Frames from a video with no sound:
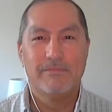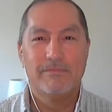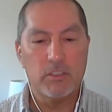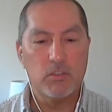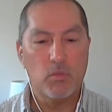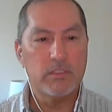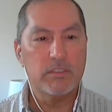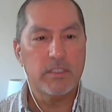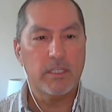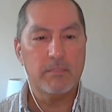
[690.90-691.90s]
just one
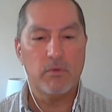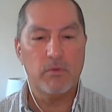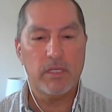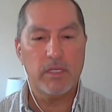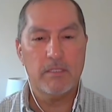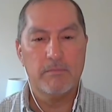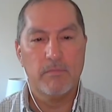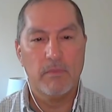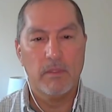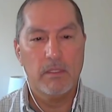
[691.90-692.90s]
second, Marina.
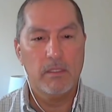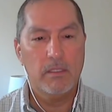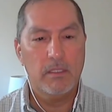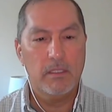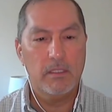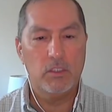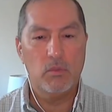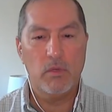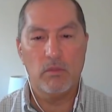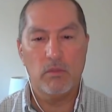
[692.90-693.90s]
You
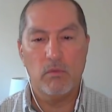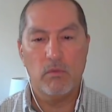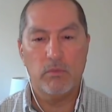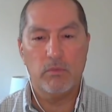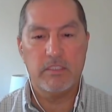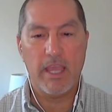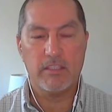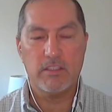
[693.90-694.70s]
want the one with the text, is